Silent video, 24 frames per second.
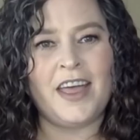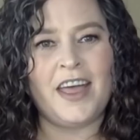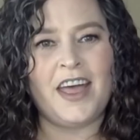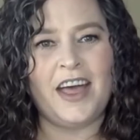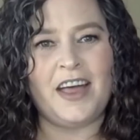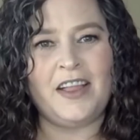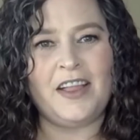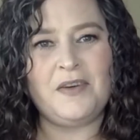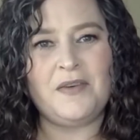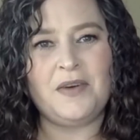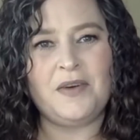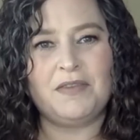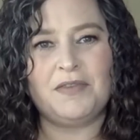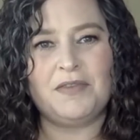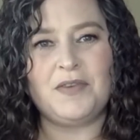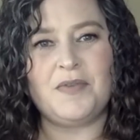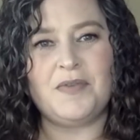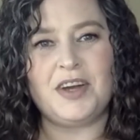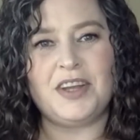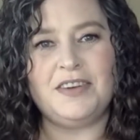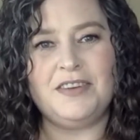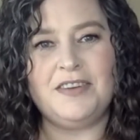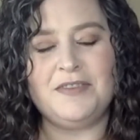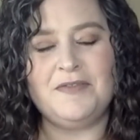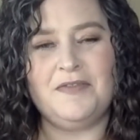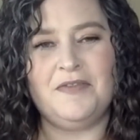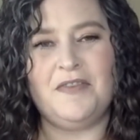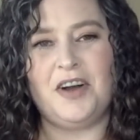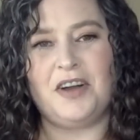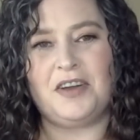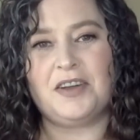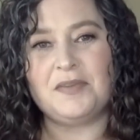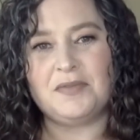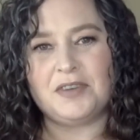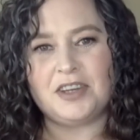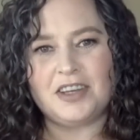Hello everyone,
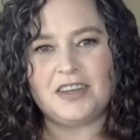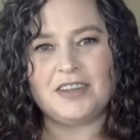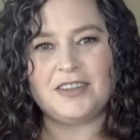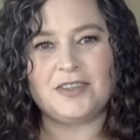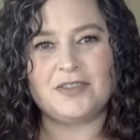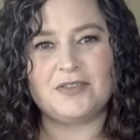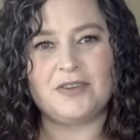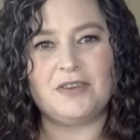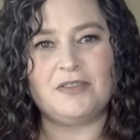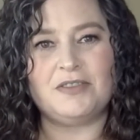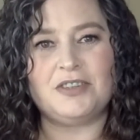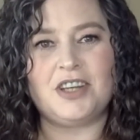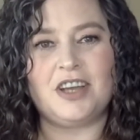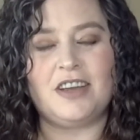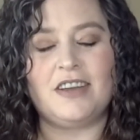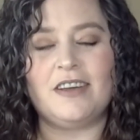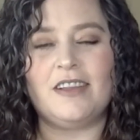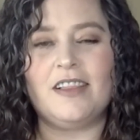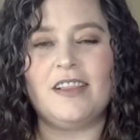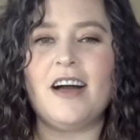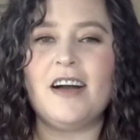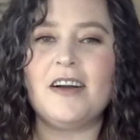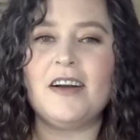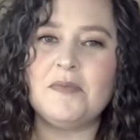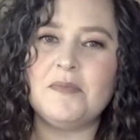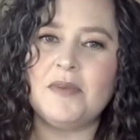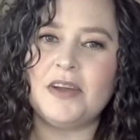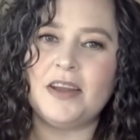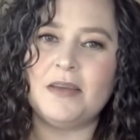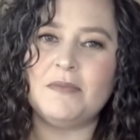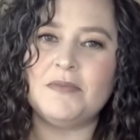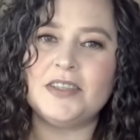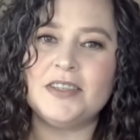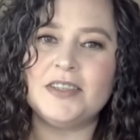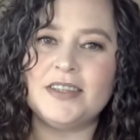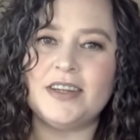welcome to It's Crochet O'Clock. My
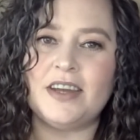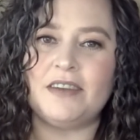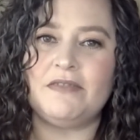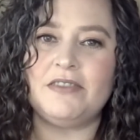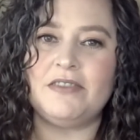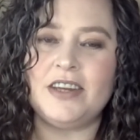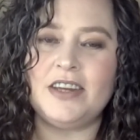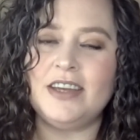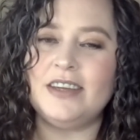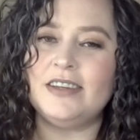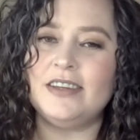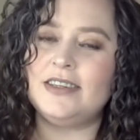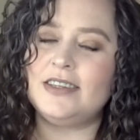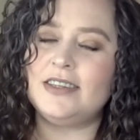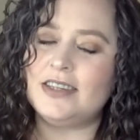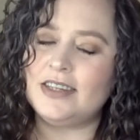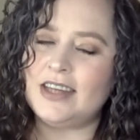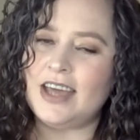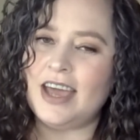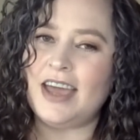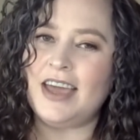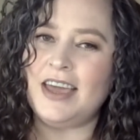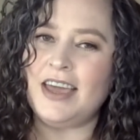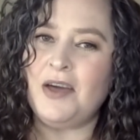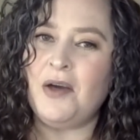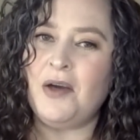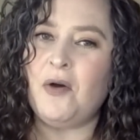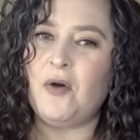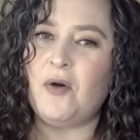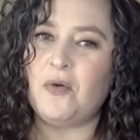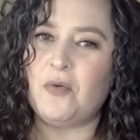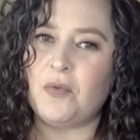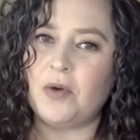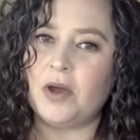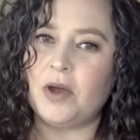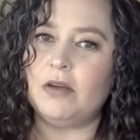name is Stephanie and today
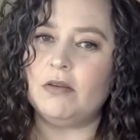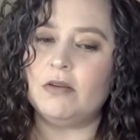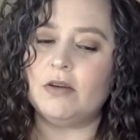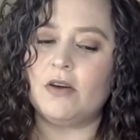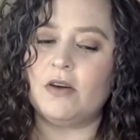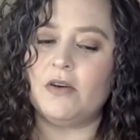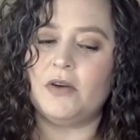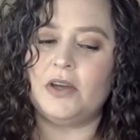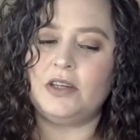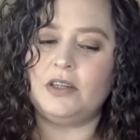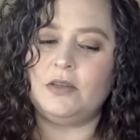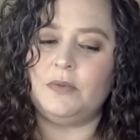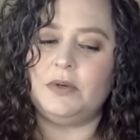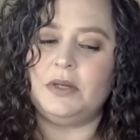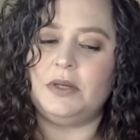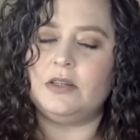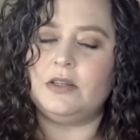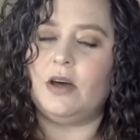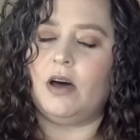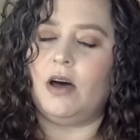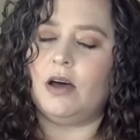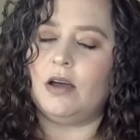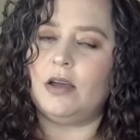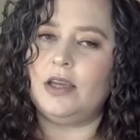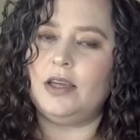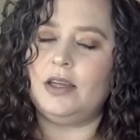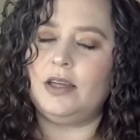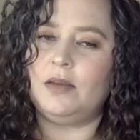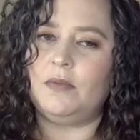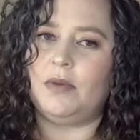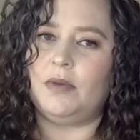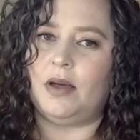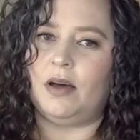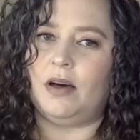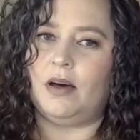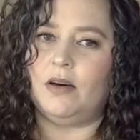we're going to be talking
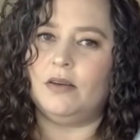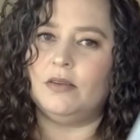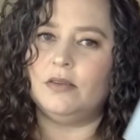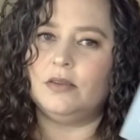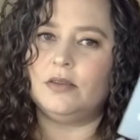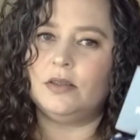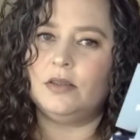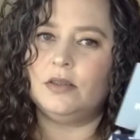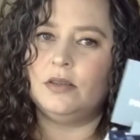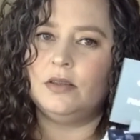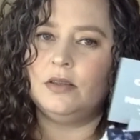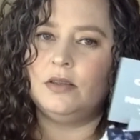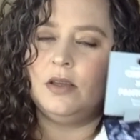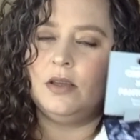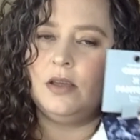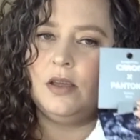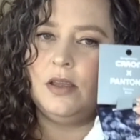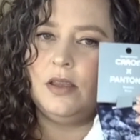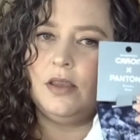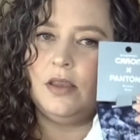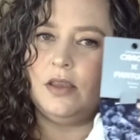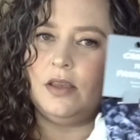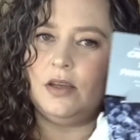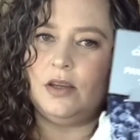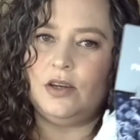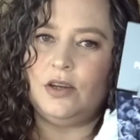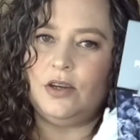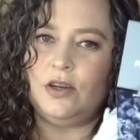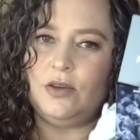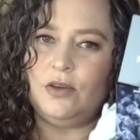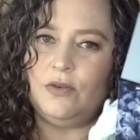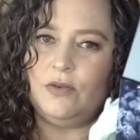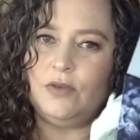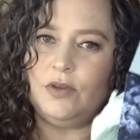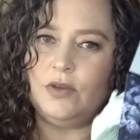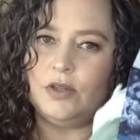about the
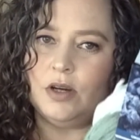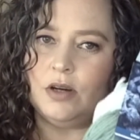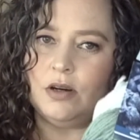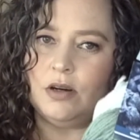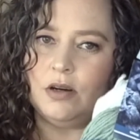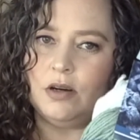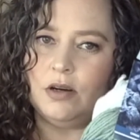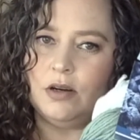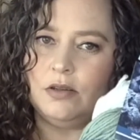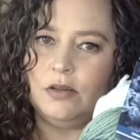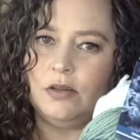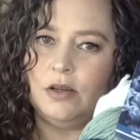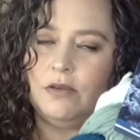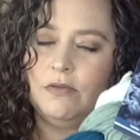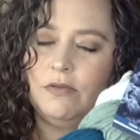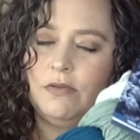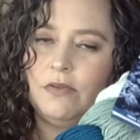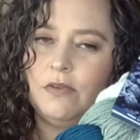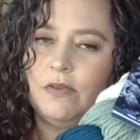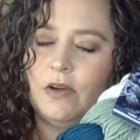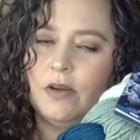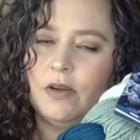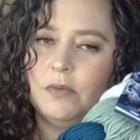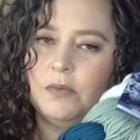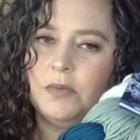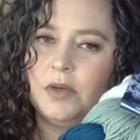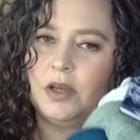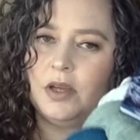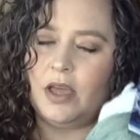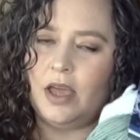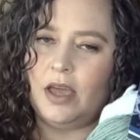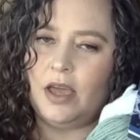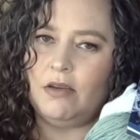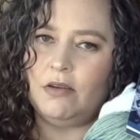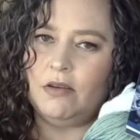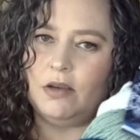new yarn from
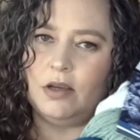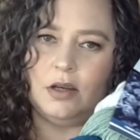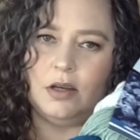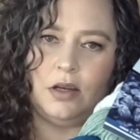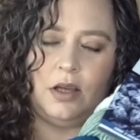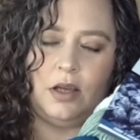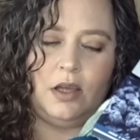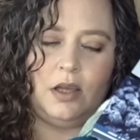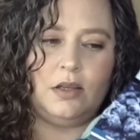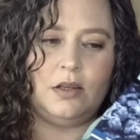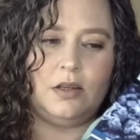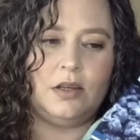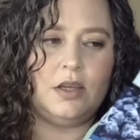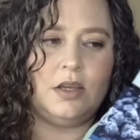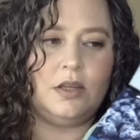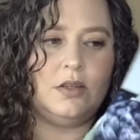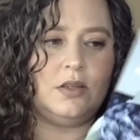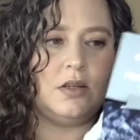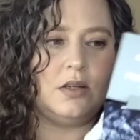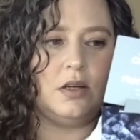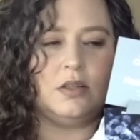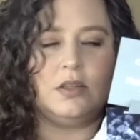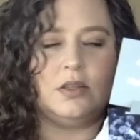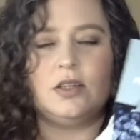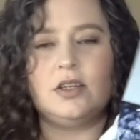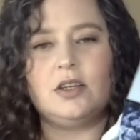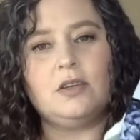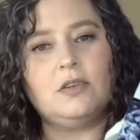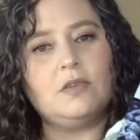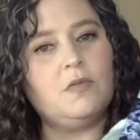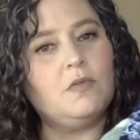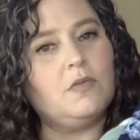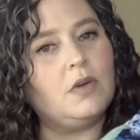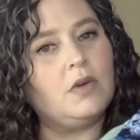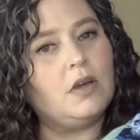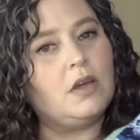Caron in
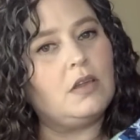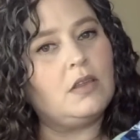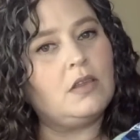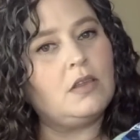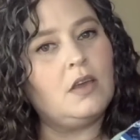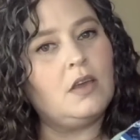conjunction with